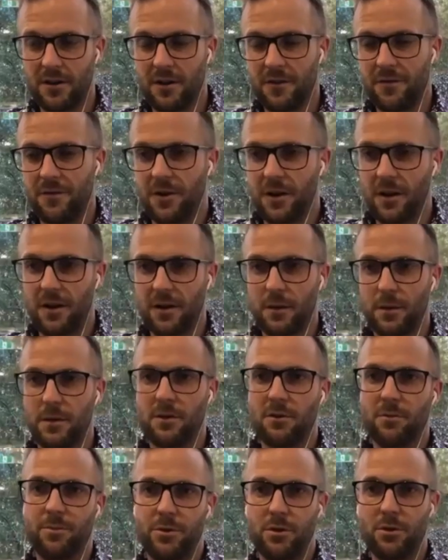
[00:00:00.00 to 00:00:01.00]
I find it
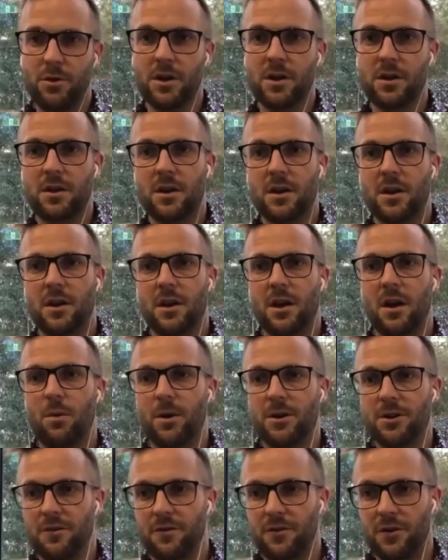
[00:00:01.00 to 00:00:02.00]
therapeutic. I
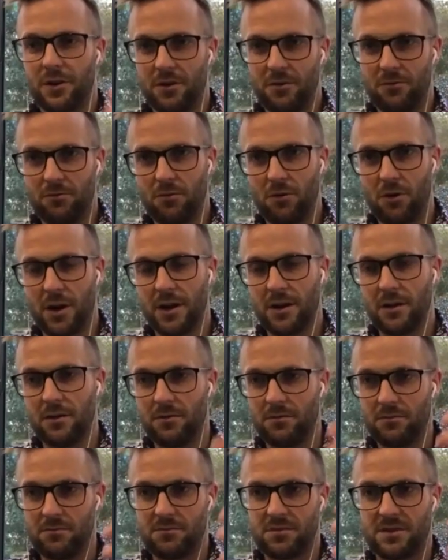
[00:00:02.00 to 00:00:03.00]
wonder if I could write
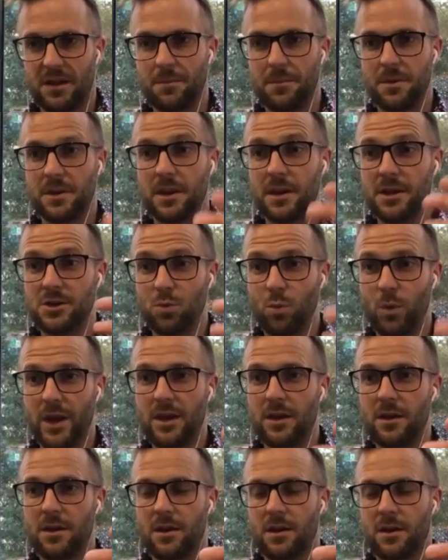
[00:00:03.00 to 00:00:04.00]
something each
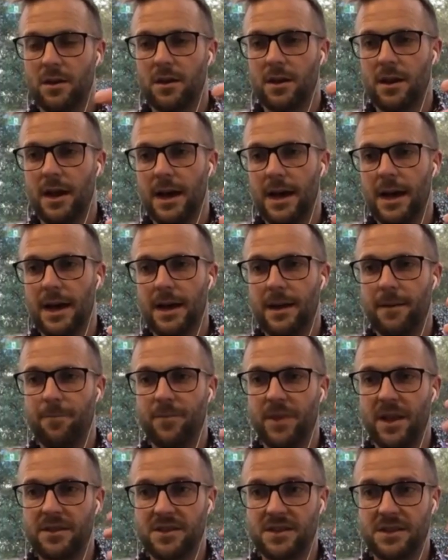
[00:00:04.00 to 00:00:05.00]
week
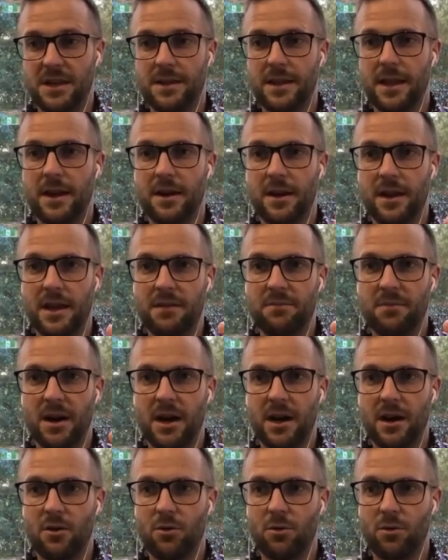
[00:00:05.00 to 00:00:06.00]
and send out an
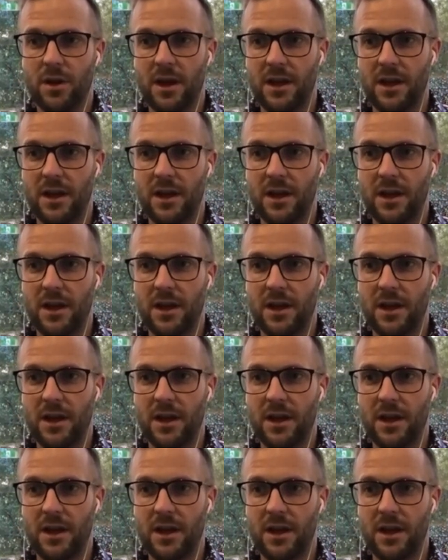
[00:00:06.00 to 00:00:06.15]
email.